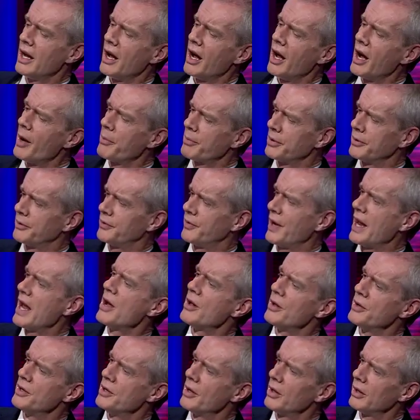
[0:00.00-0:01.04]
are
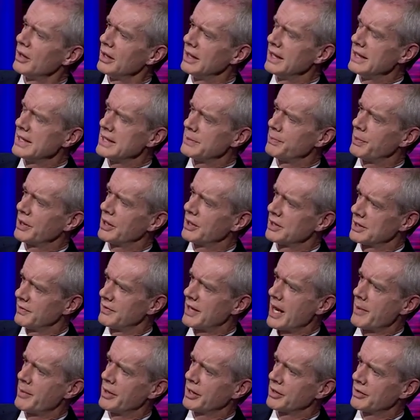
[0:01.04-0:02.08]
profound, not least because of
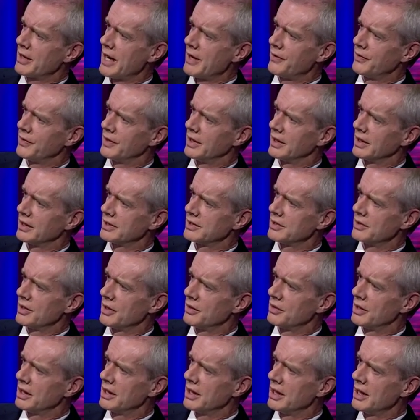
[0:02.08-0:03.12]
demographics.
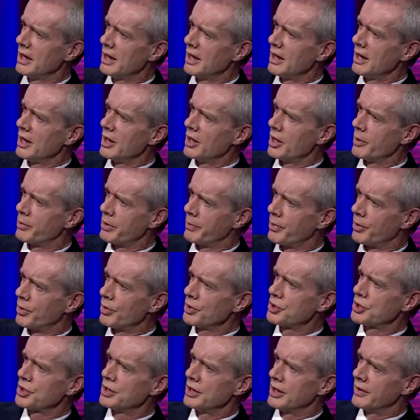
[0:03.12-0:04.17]
The
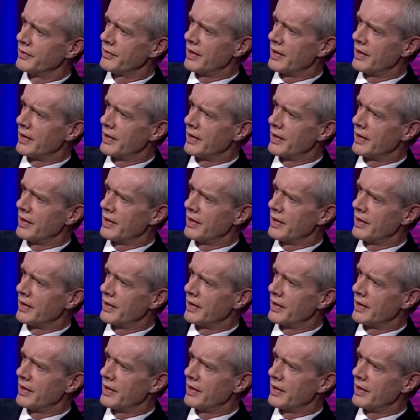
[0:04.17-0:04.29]
proportion of